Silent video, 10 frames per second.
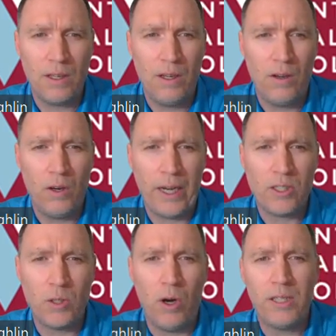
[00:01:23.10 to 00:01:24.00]
Okay,
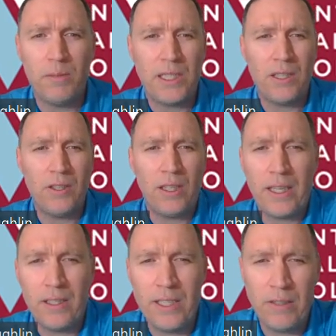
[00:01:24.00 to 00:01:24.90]
so all the material
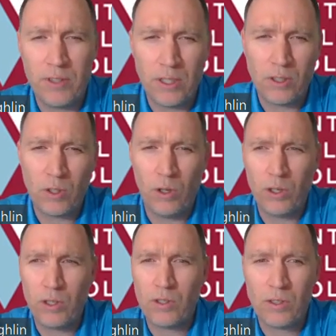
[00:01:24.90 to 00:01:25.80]
that you'll need for this
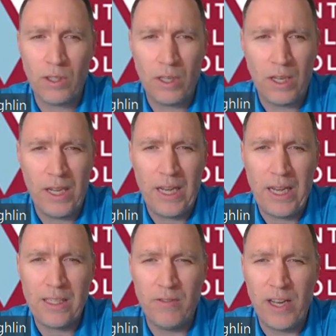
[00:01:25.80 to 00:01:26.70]
course
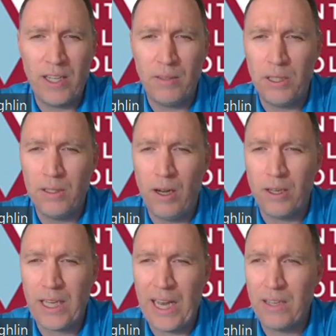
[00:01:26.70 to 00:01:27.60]
is available
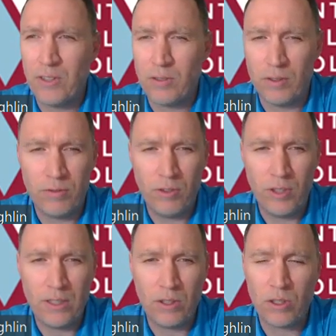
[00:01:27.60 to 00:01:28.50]
on Canvas for
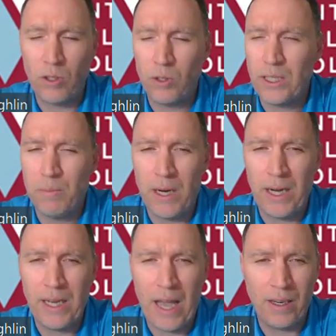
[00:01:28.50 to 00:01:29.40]
free, so there's no need to
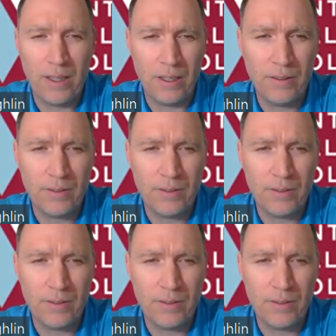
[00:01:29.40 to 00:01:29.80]
buy anything.